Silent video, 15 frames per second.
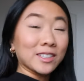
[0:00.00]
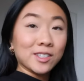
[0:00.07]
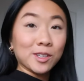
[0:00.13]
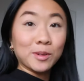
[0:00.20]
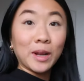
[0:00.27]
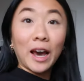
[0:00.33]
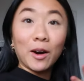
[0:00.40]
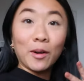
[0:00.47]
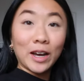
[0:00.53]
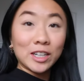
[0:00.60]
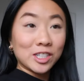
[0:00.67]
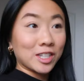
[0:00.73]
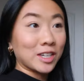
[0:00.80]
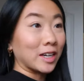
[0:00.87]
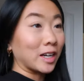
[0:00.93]
so now I
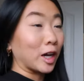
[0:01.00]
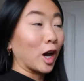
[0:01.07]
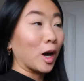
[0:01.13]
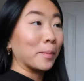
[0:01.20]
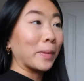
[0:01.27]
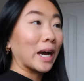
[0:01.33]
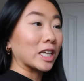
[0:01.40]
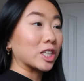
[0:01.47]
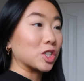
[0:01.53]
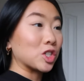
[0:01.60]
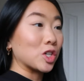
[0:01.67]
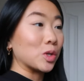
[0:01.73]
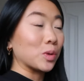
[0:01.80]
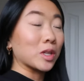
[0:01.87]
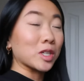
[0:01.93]
just kind of got back
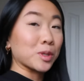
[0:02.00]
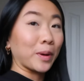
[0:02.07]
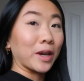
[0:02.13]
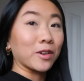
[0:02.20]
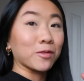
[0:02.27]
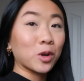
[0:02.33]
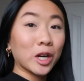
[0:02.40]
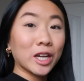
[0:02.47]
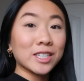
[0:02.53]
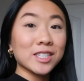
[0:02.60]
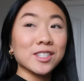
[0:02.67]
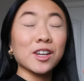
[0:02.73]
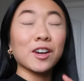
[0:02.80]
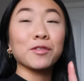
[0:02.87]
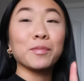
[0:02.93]
into the swing of work and
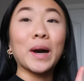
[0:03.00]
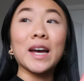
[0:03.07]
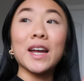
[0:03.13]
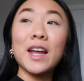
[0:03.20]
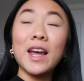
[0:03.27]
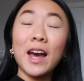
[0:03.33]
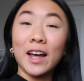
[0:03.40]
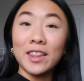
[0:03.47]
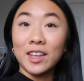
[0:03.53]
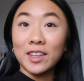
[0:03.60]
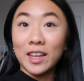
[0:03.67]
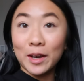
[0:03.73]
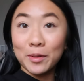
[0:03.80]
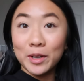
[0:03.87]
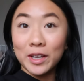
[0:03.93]
stuff, but I thought
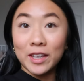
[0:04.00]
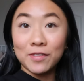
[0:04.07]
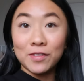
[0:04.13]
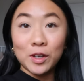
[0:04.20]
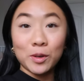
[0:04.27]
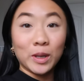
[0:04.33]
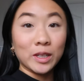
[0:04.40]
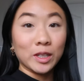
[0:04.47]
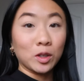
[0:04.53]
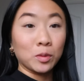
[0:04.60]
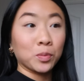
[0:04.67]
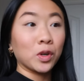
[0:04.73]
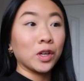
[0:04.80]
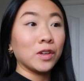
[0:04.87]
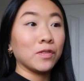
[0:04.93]
that I would give you a little
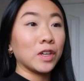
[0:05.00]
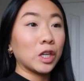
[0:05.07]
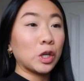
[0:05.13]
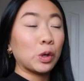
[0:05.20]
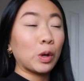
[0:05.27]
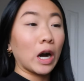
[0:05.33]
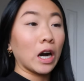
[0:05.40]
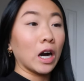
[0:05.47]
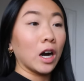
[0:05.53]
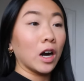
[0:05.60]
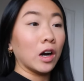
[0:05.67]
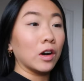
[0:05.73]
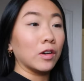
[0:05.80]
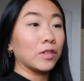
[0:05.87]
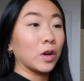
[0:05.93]
preview
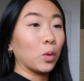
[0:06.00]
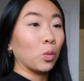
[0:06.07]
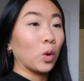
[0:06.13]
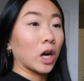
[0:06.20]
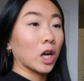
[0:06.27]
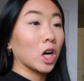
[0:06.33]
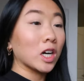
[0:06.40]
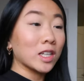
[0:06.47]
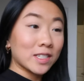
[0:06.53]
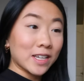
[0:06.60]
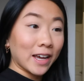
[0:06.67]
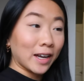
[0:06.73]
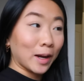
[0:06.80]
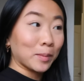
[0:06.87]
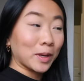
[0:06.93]
of what
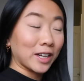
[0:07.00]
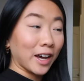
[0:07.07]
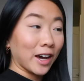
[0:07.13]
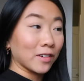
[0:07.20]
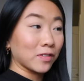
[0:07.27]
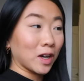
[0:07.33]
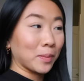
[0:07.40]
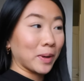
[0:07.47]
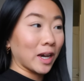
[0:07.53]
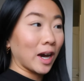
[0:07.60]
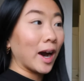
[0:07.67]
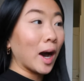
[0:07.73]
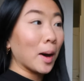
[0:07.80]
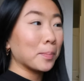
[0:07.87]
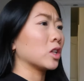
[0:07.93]
content I'm gonna have coming
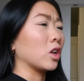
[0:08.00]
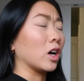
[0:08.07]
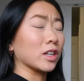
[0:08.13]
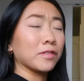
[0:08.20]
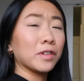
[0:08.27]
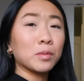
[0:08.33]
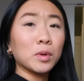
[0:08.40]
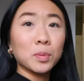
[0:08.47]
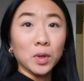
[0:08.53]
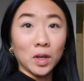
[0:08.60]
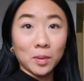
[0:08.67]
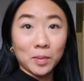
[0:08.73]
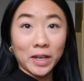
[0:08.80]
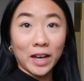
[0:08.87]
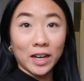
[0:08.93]
up. A lot of it will
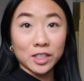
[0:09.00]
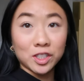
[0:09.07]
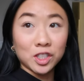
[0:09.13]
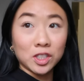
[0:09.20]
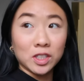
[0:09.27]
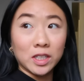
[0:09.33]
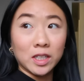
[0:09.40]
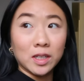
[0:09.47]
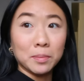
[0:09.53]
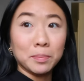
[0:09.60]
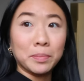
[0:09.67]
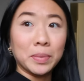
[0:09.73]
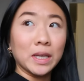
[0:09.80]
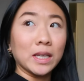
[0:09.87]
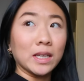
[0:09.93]
probably actually
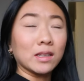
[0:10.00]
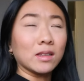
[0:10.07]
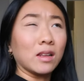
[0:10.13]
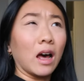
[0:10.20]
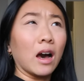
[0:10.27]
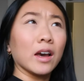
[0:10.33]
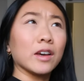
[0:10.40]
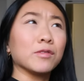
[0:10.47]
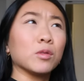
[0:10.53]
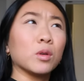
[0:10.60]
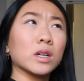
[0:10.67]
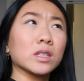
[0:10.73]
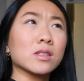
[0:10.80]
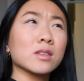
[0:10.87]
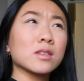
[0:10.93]
be live
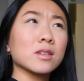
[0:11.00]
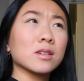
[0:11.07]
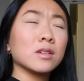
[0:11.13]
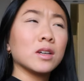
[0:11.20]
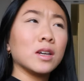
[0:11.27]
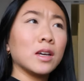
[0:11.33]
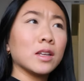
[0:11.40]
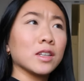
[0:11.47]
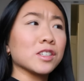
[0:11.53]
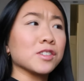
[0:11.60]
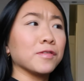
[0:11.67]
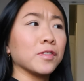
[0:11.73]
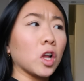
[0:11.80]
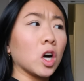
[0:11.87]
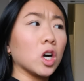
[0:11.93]
once this
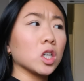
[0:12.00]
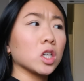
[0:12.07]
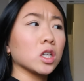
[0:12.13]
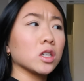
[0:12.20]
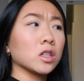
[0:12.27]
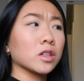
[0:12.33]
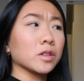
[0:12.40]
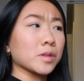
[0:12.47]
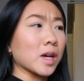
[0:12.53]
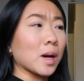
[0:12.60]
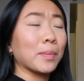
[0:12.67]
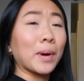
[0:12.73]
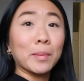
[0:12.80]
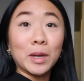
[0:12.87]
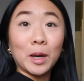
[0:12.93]
vlog goes
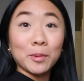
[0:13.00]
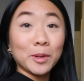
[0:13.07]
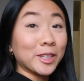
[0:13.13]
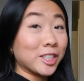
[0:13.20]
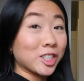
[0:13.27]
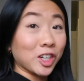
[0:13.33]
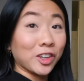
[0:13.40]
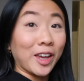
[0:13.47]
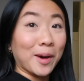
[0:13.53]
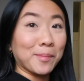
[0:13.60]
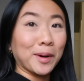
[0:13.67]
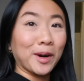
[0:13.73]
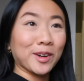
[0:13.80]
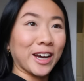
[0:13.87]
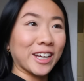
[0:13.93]
up. I'm not really sure yet,
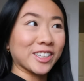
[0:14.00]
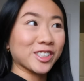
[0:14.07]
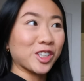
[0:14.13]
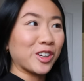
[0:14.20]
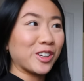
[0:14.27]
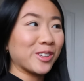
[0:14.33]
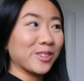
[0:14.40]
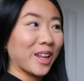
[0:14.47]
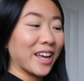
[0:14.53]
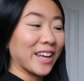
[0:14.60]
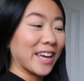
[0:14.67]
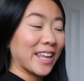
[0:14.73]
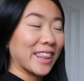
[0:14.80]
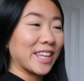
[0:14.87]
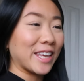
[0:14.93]
but I'll kind of show you
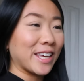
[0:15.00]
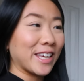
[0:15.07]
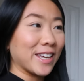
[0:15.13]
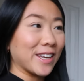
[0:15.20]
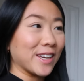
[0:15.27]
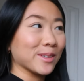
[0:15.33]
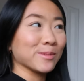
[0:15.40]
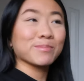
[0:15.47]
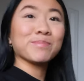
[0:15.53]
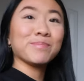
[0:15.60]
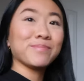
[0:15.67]
like the